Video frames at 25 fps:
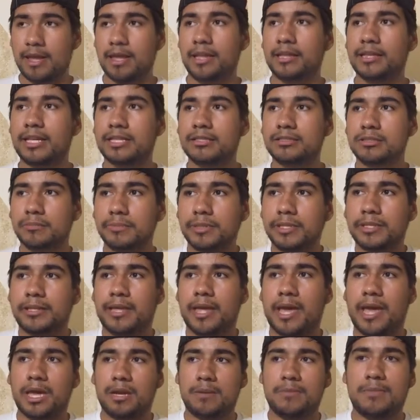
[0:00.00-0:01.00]
And that's something
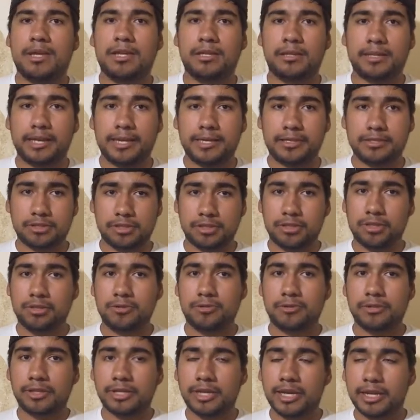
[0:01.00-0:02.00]
that anime likes to
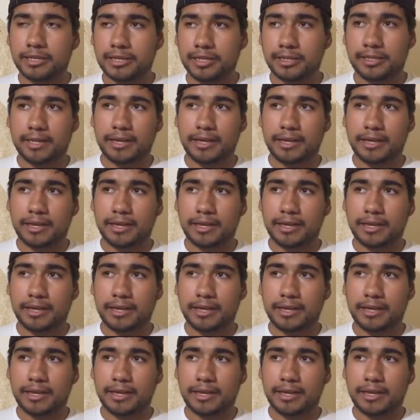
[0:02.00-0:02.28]
do a lot,